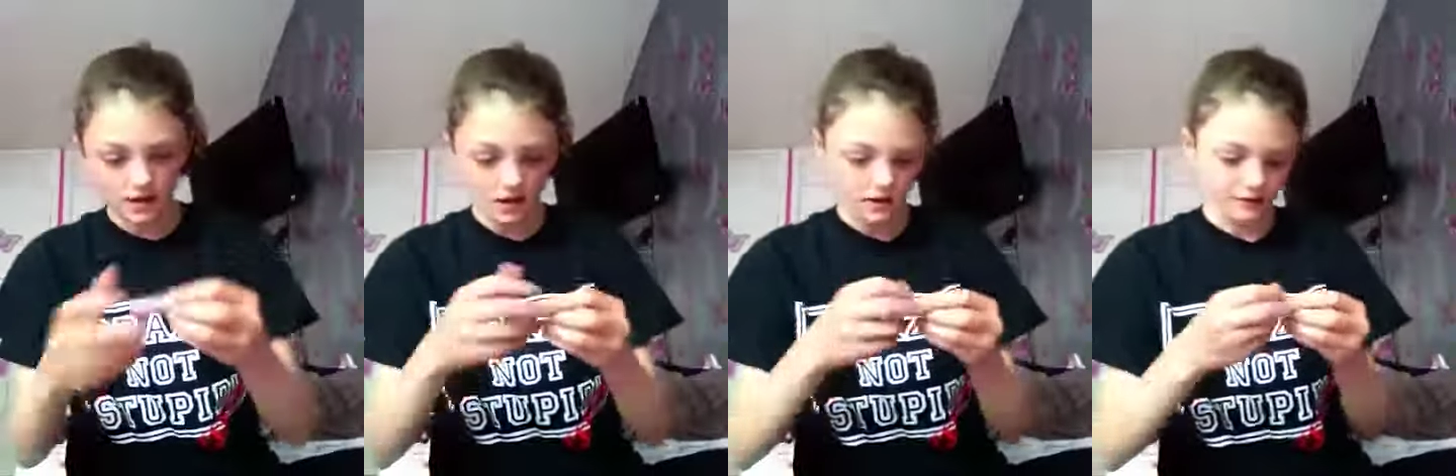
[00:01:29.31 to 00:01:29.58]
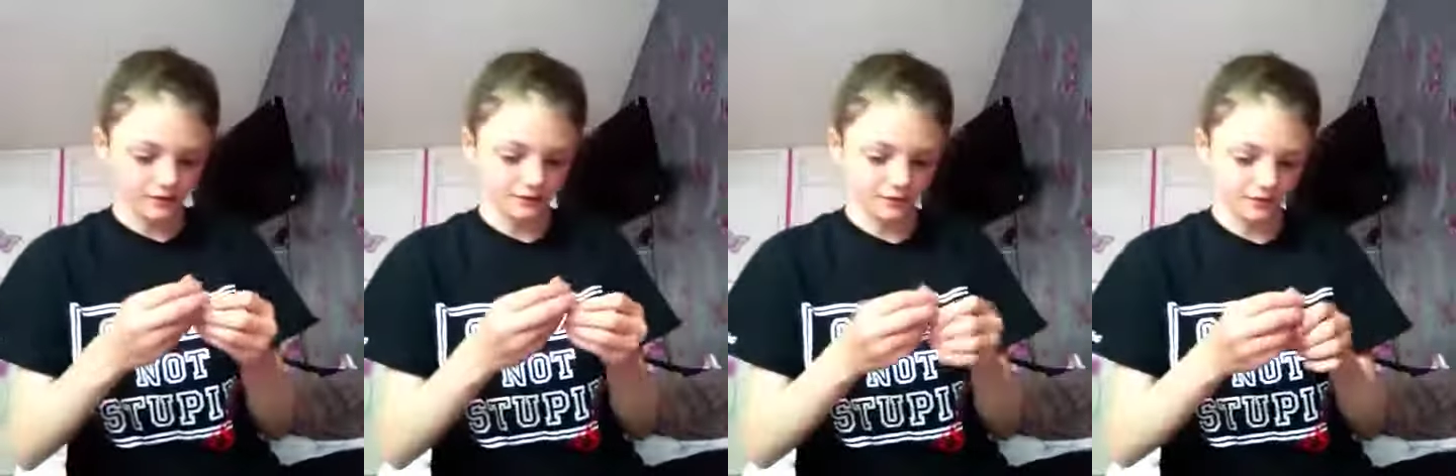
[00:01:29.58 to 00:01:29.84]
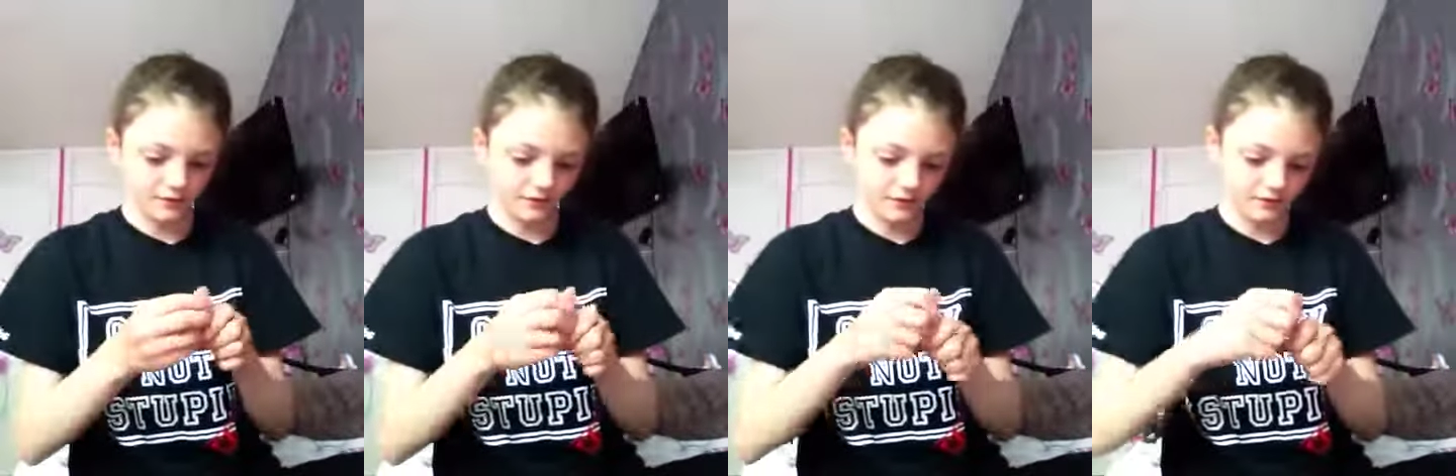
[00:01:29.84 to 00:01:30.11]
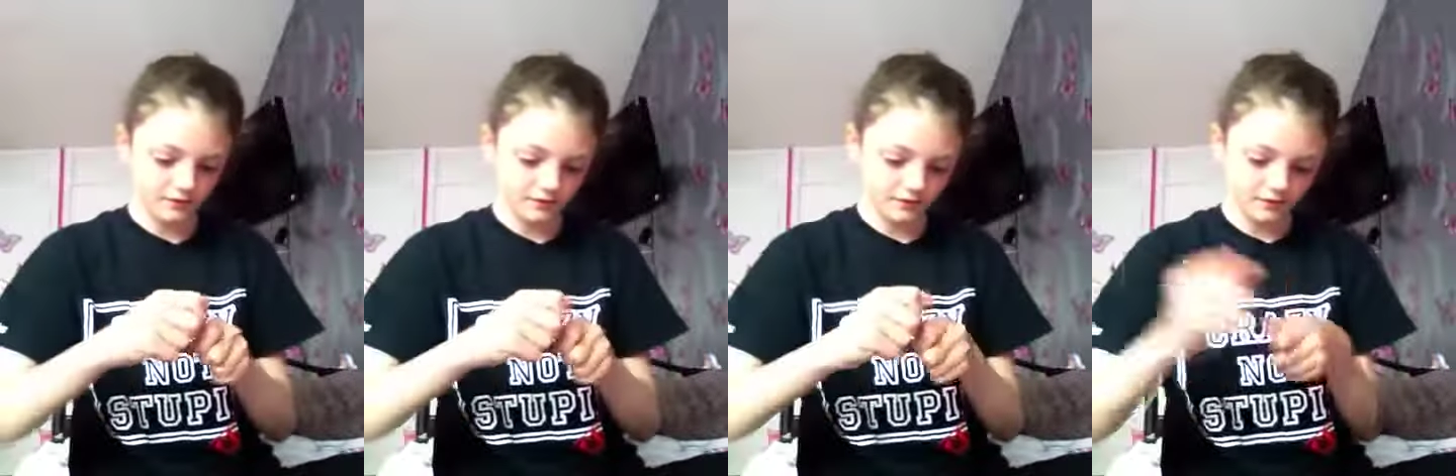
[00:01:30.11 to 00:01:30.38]
this is really
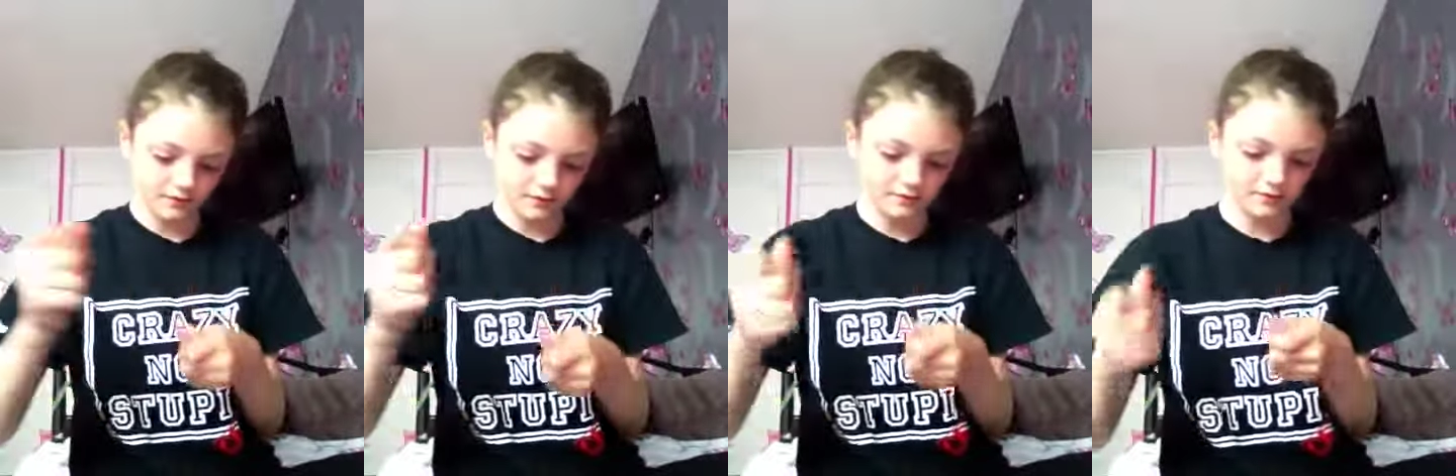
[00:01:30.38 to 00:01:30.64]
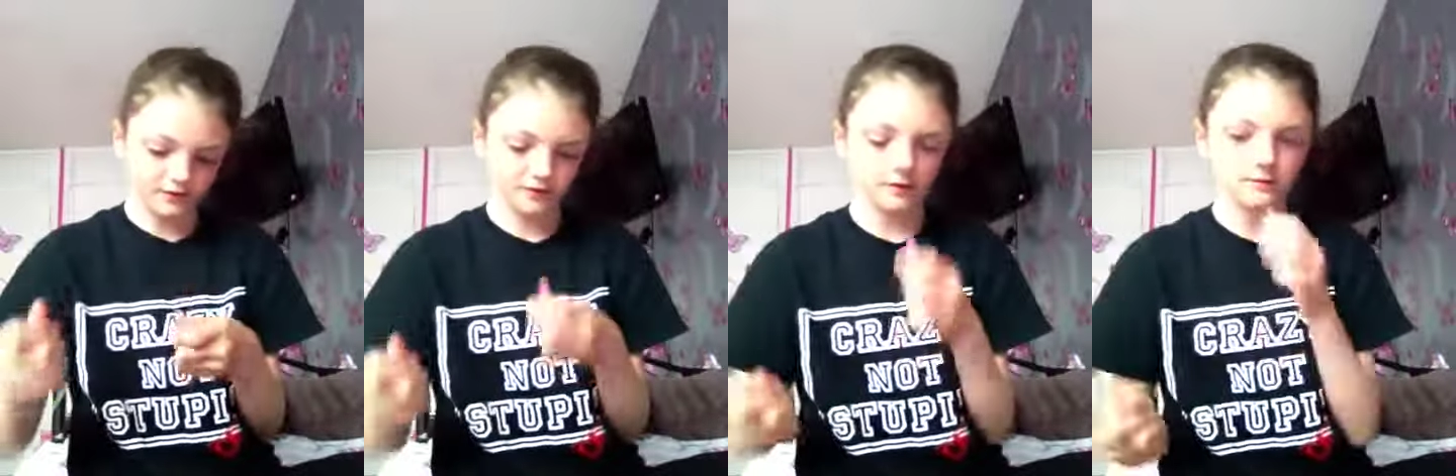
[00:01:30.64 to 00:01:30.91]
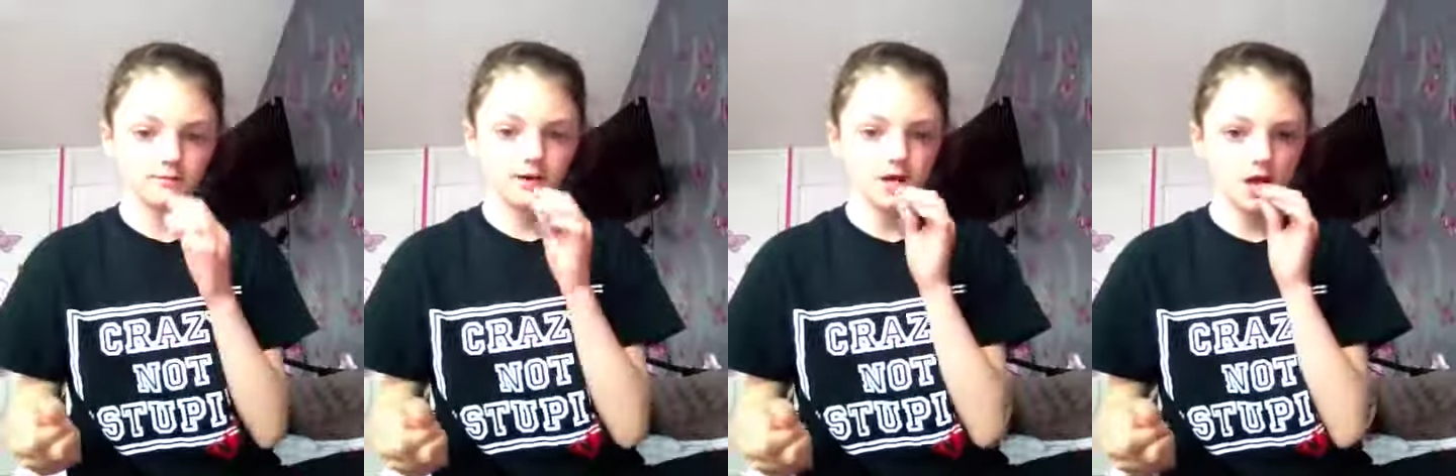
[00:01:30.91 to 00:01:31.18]
good. So you open this up.